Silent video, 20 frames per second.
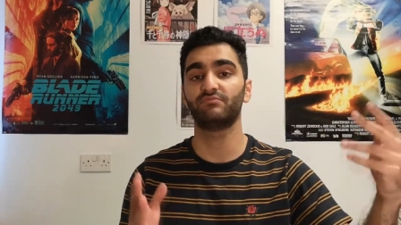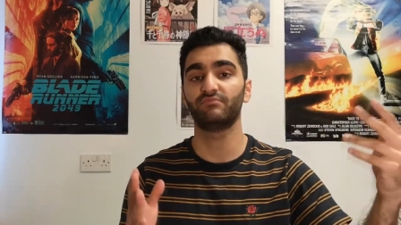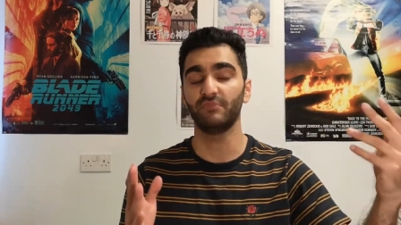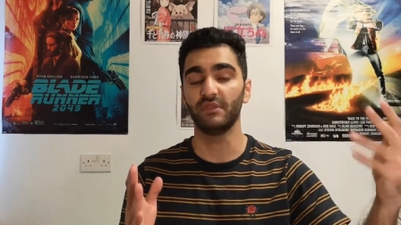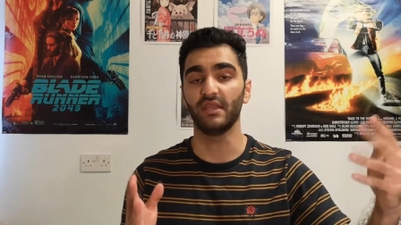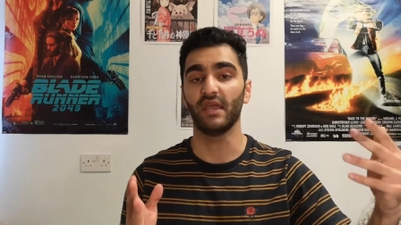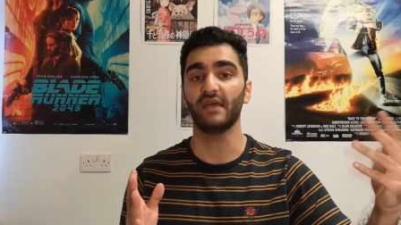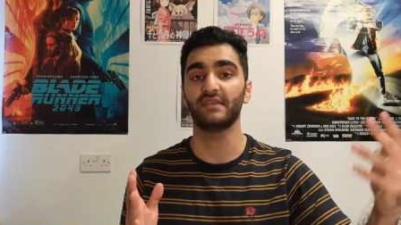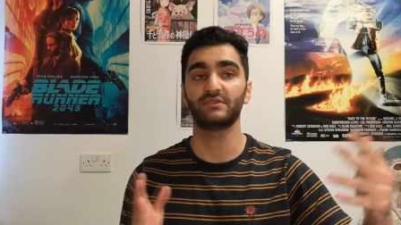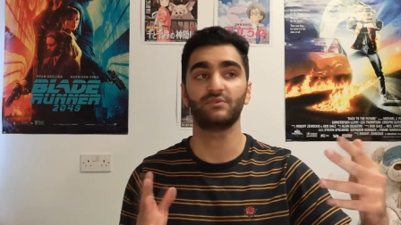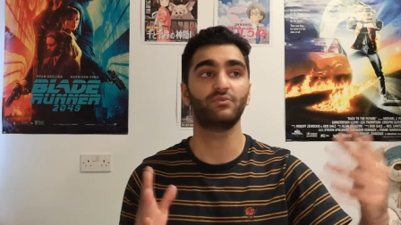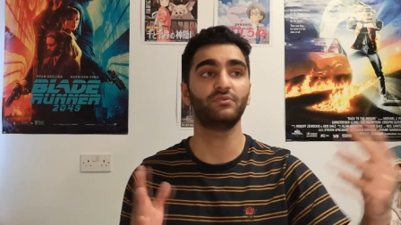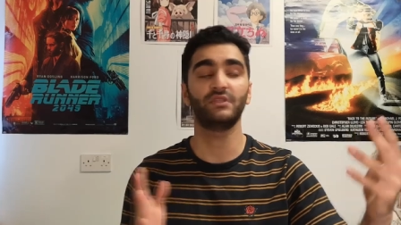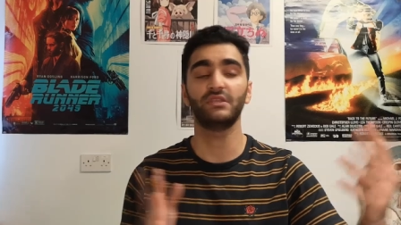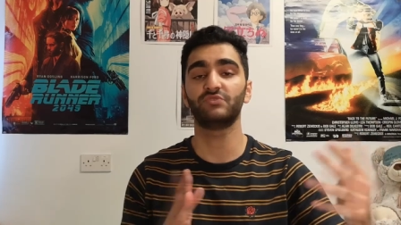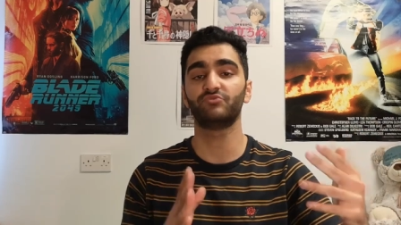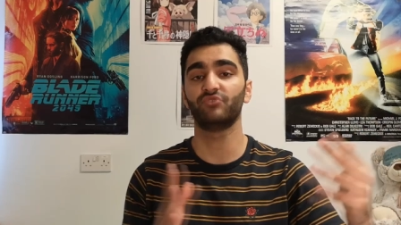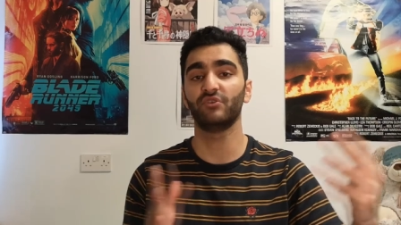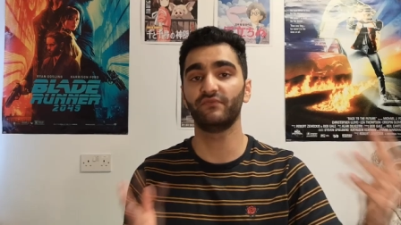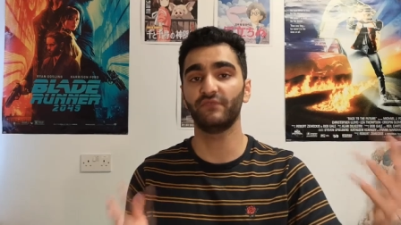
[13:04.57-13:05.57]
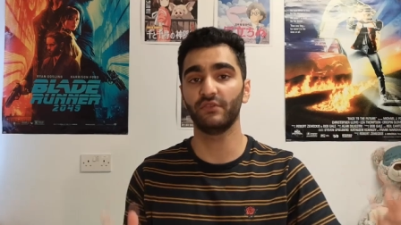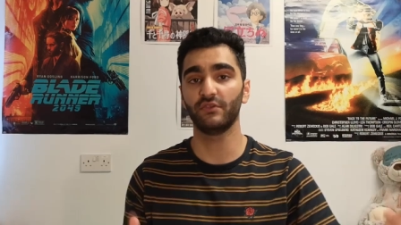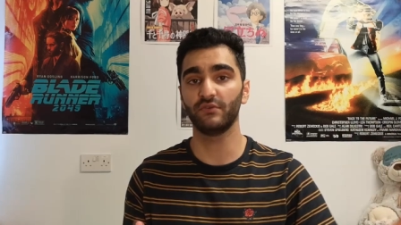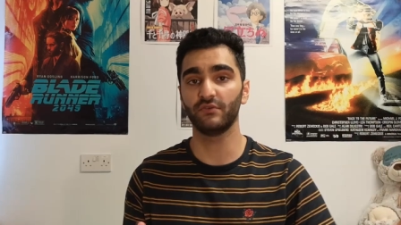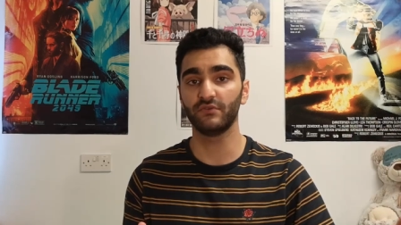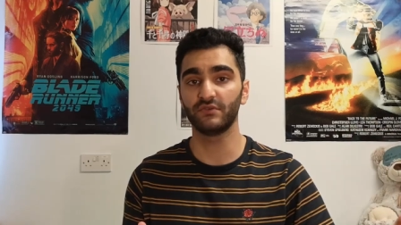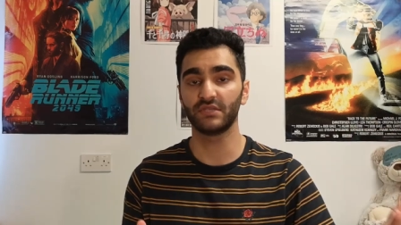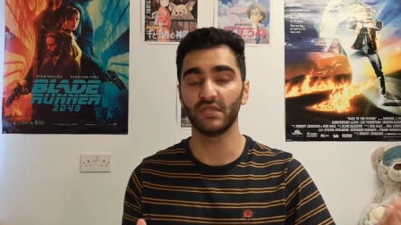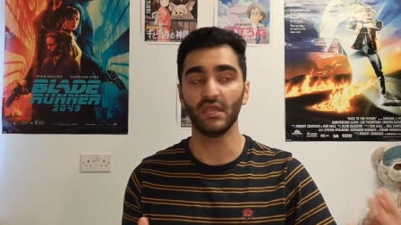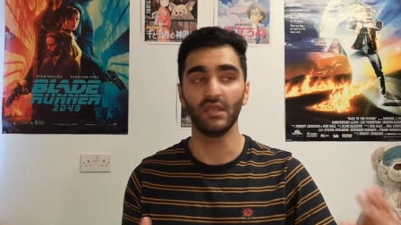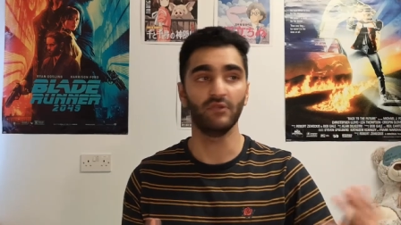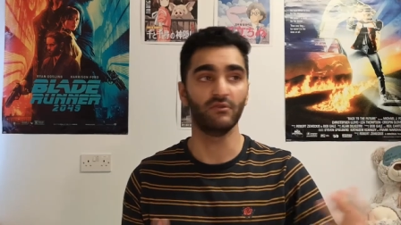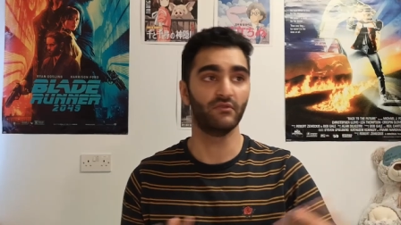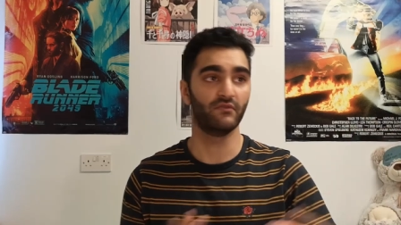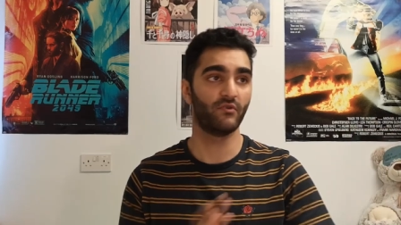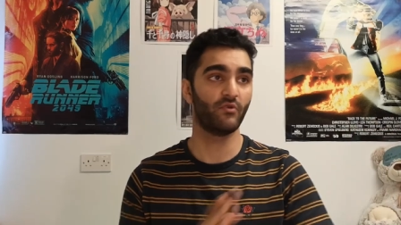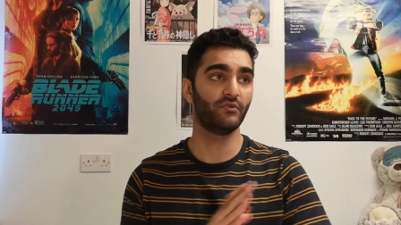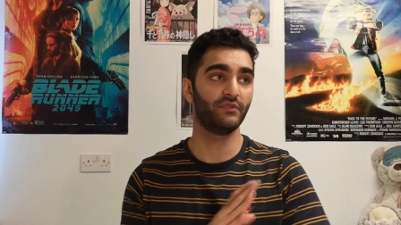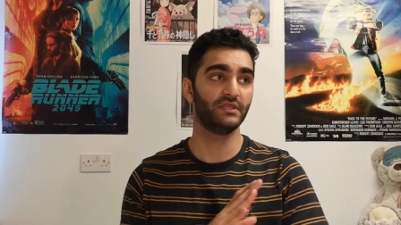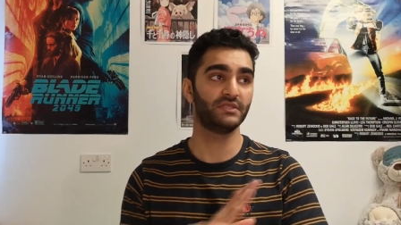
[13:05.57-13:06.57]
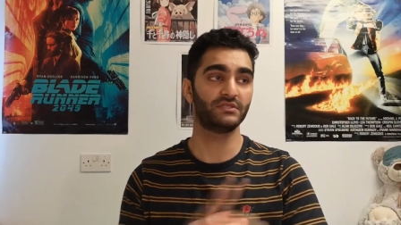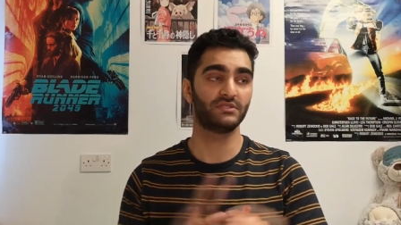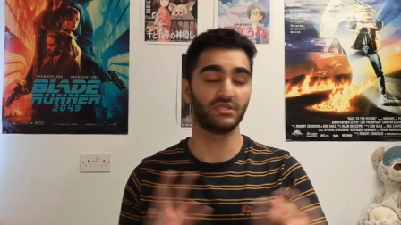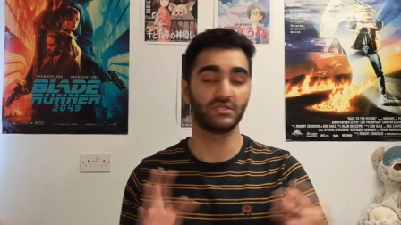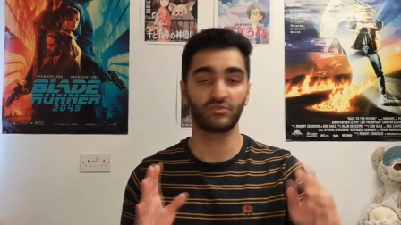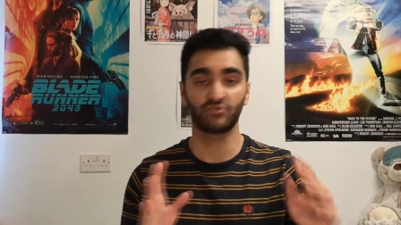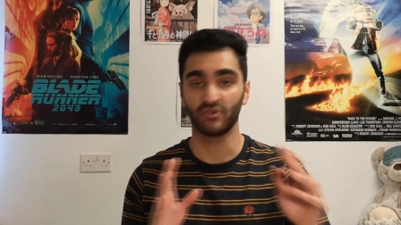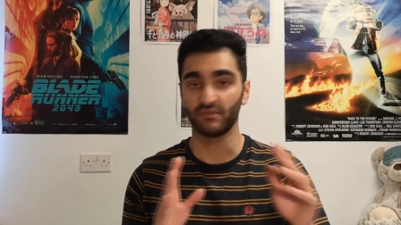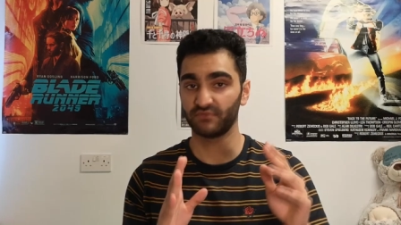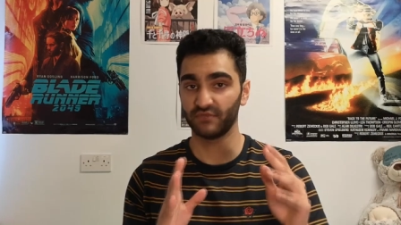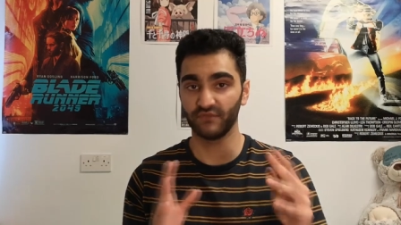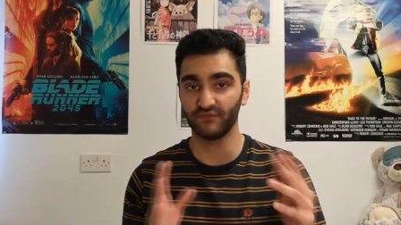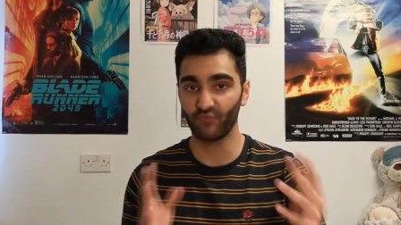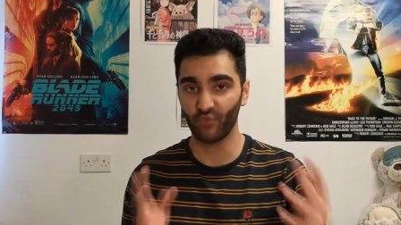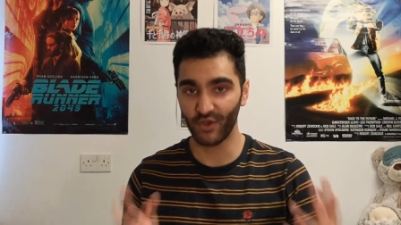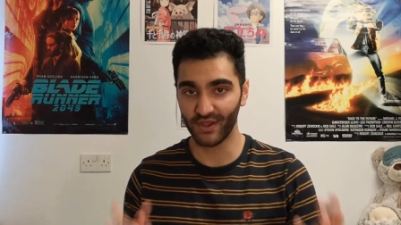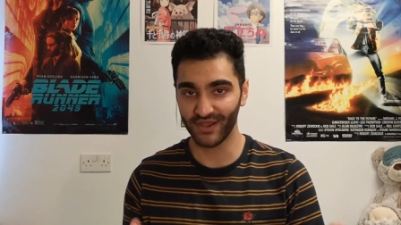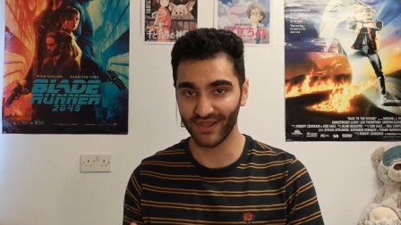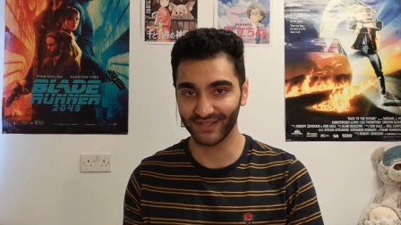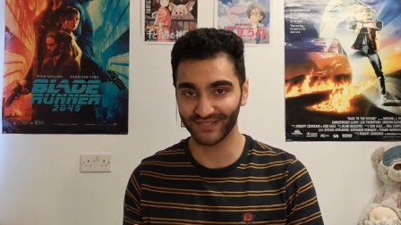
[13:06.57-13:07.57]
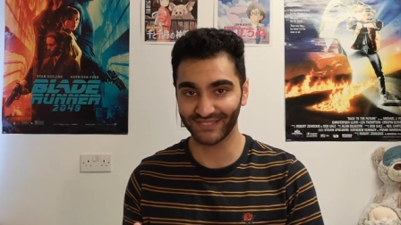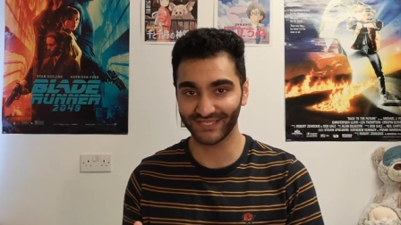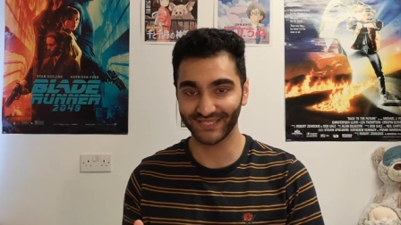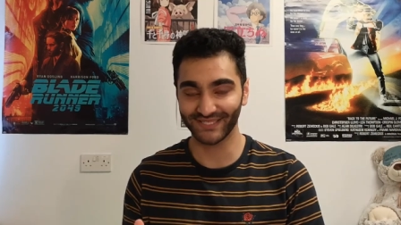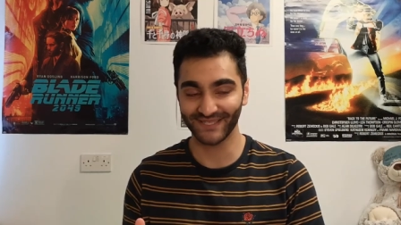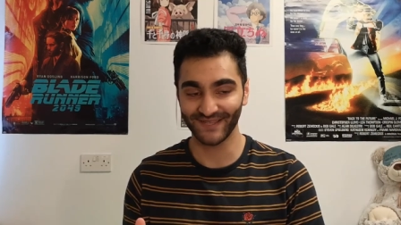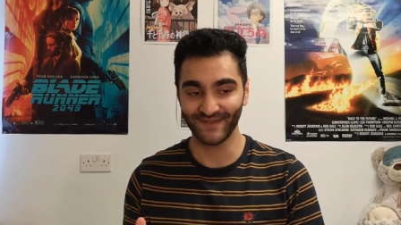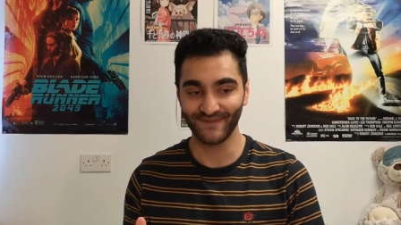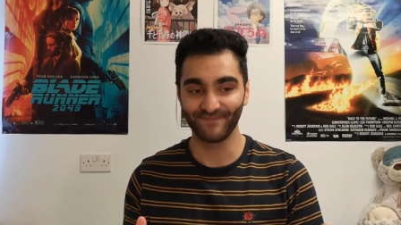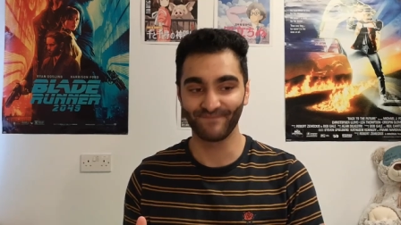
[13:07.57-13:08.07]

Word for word: it has all these reviews with all these descriptive words